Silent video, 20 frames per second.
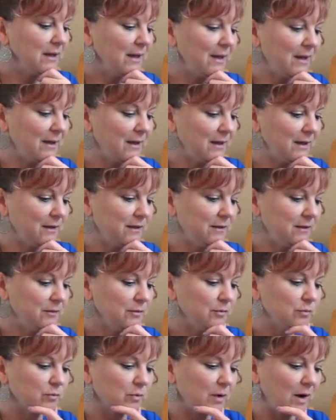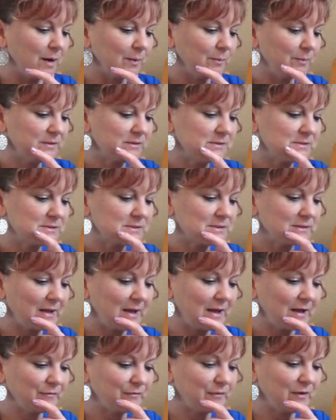A, robins
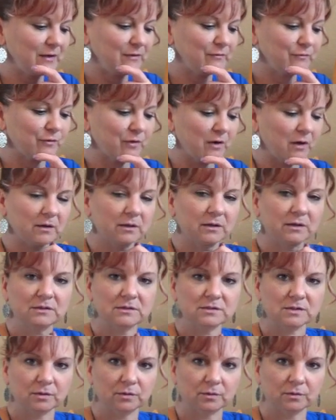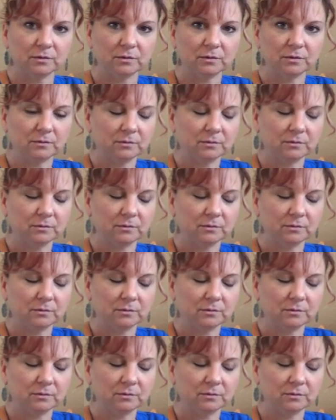laugh at Frog and Toad.